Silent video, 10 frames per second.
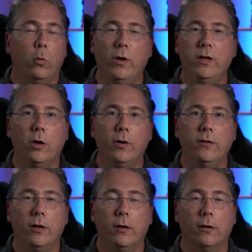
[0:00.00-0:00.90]
window
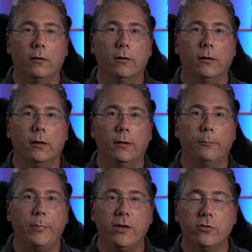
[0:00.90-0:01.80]
in their
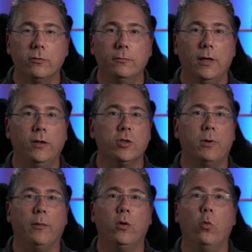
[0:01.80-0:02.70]
bedroom and there's
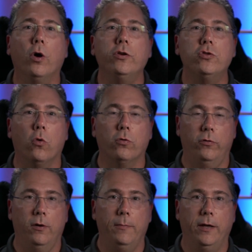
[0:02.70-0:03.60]
probably one door to
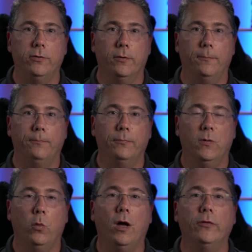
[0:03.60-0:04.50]
their bedroom.
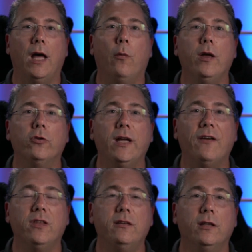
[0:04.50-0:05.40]
Well, now we only
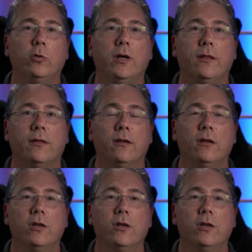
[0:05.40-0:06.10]
have to deal with